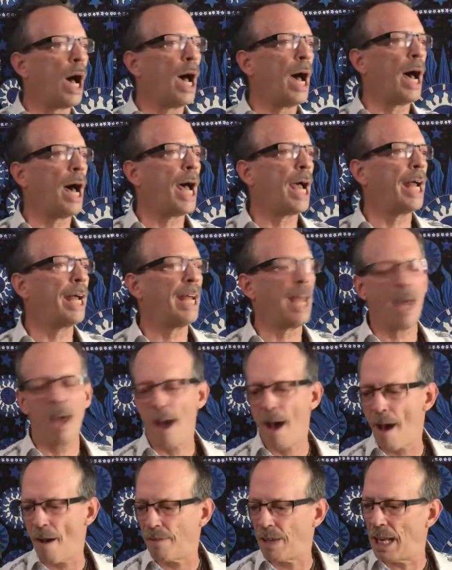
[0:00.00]
I
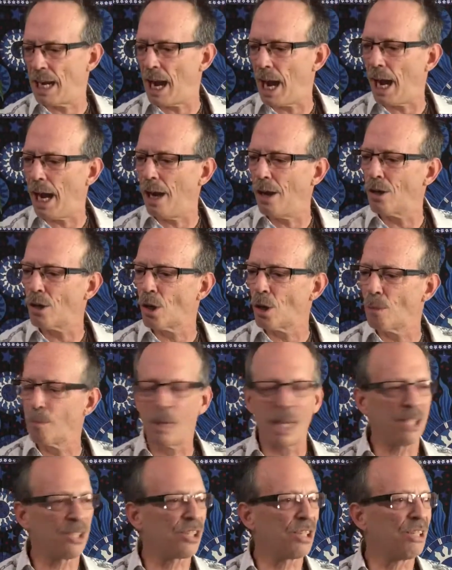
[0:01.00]
have an error
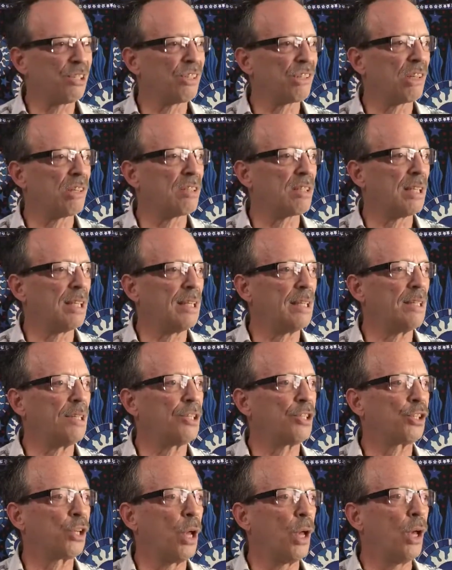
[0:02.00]
message that
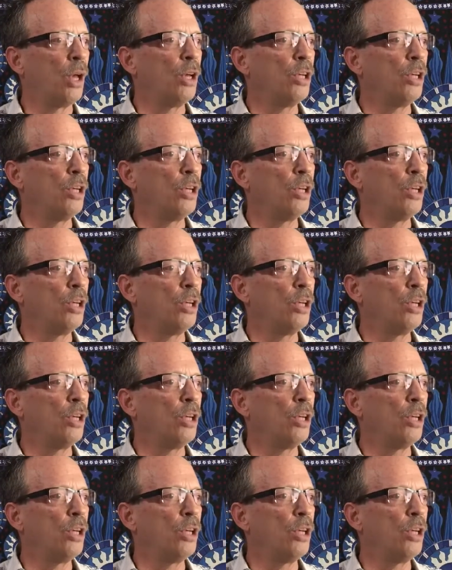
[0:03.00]
says